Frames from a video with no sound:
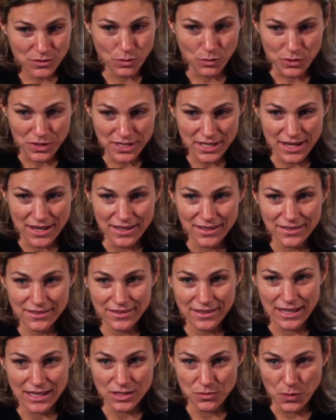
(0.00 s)
that's what we're saying
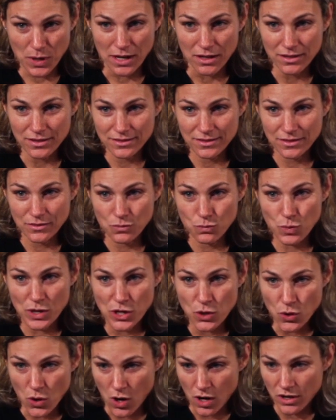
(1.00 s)
as well.
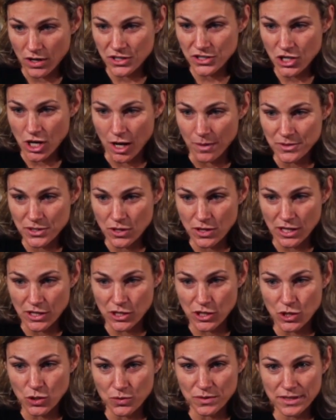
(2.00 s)
When you are on top so
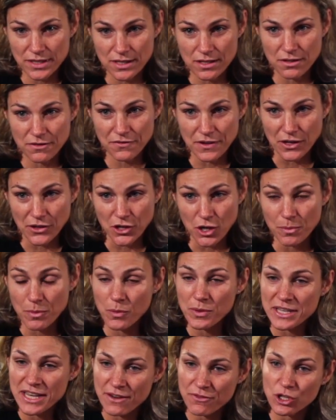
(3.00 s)
that you don't see the failure,
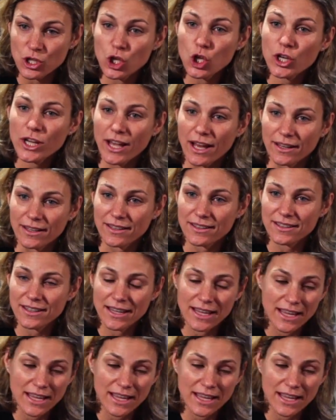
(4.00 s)
but we never look at it.